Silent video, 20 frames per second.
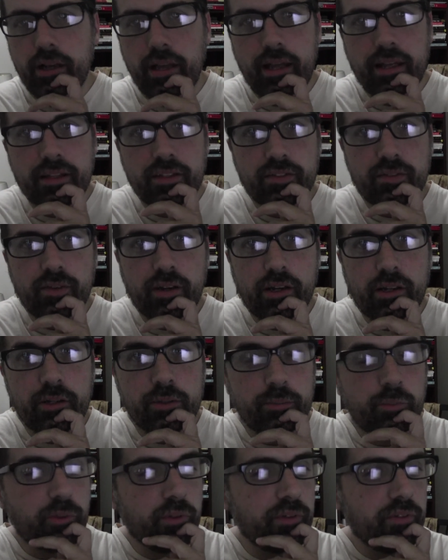as
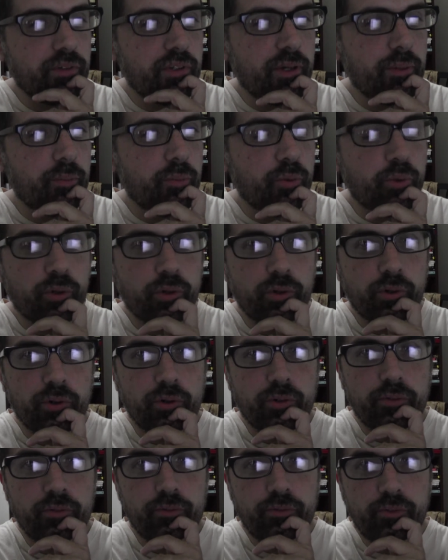valuable, if not
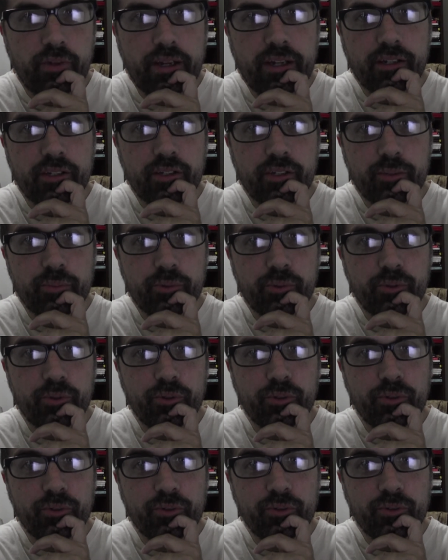more
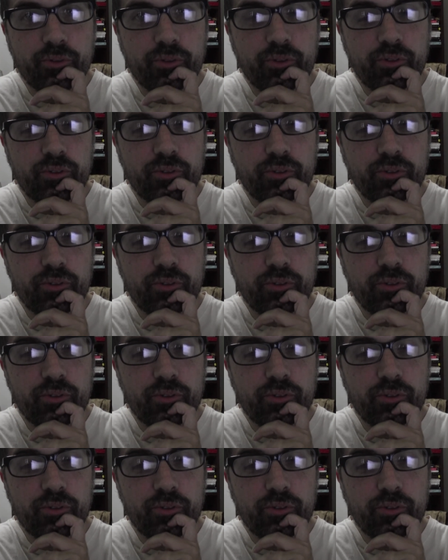valuable,